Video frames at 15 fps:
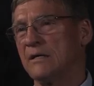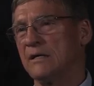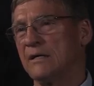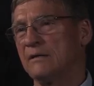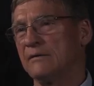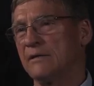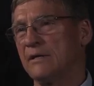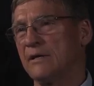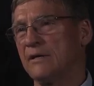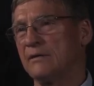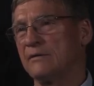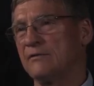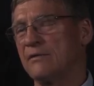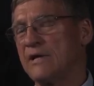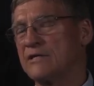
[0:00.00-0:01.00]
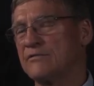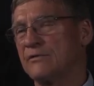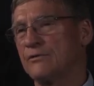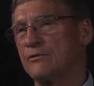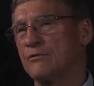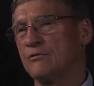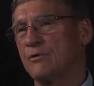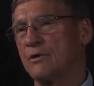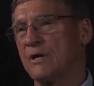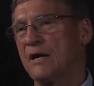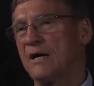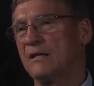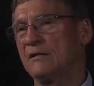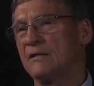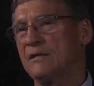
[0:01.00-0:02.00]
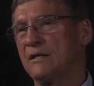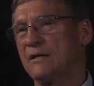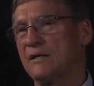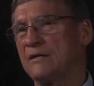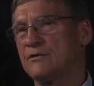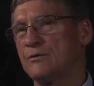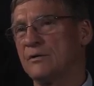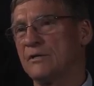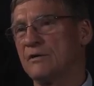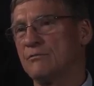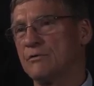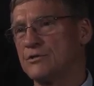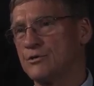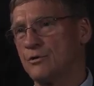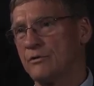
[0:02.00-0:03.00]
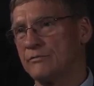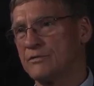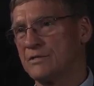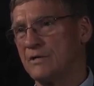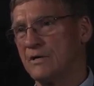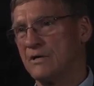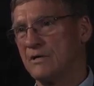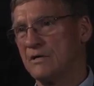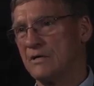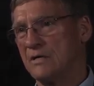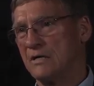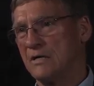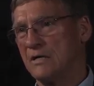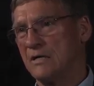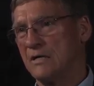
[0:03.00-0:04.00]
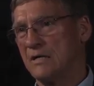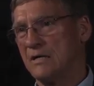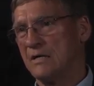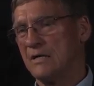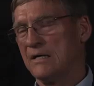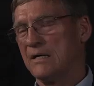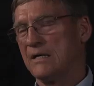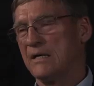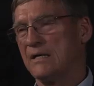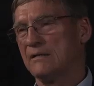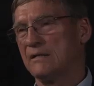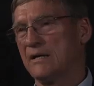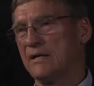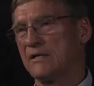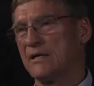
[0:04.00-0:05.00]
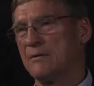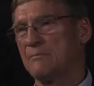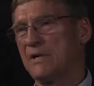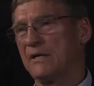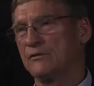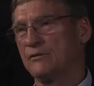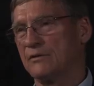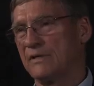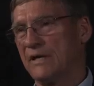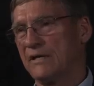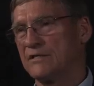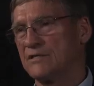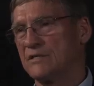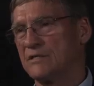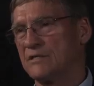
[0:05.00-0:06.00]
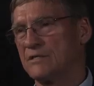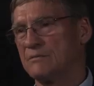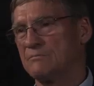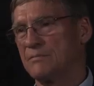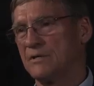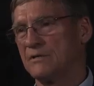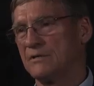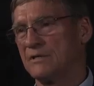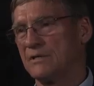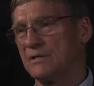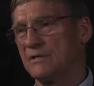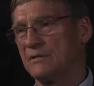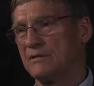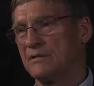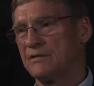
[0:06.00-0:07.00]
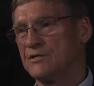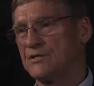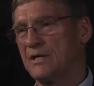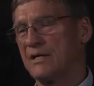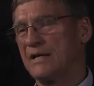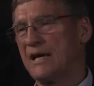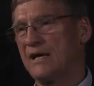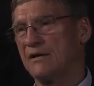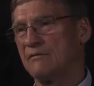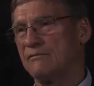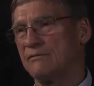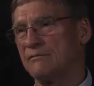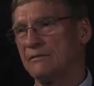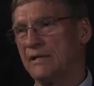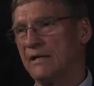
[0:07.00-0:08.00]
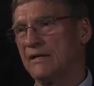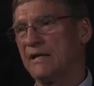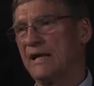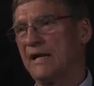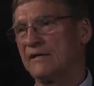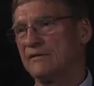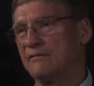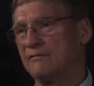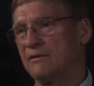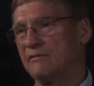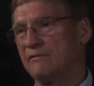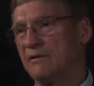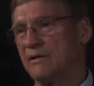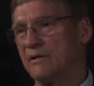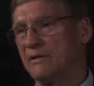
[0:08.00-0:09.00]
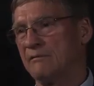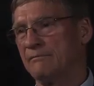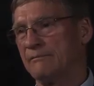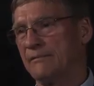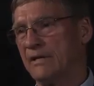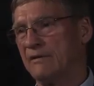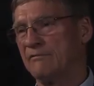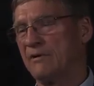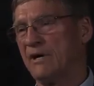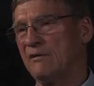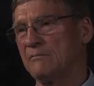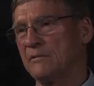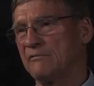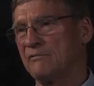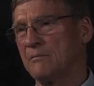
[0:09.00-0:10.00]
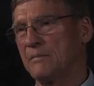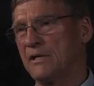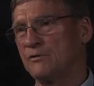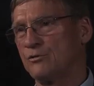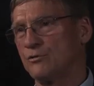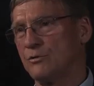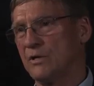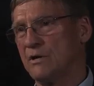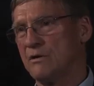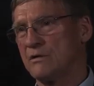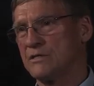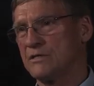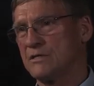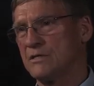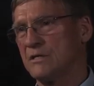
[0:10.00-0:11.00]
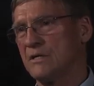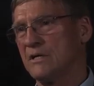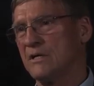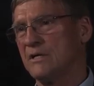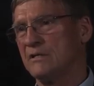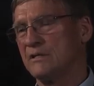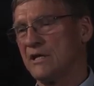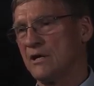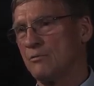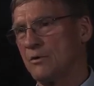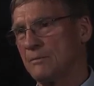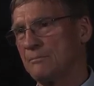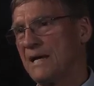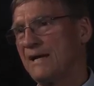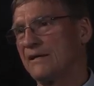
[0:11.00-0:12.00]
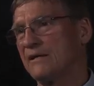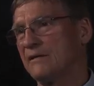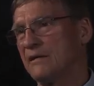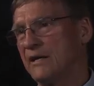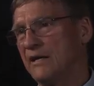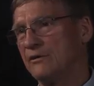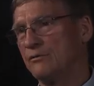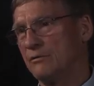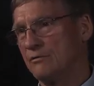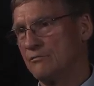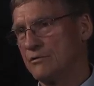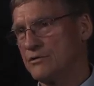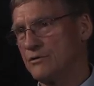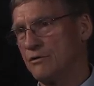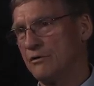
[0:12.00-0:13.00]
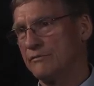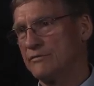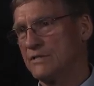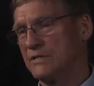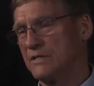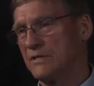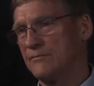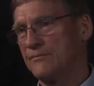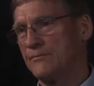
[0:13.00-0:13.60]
and then I transferred to Rhode Island, and I joined the reserves there, and then I came back to Texas, but uh, stayed out of any active in, uh, involvement for about two years. Then I went back in into the reserves,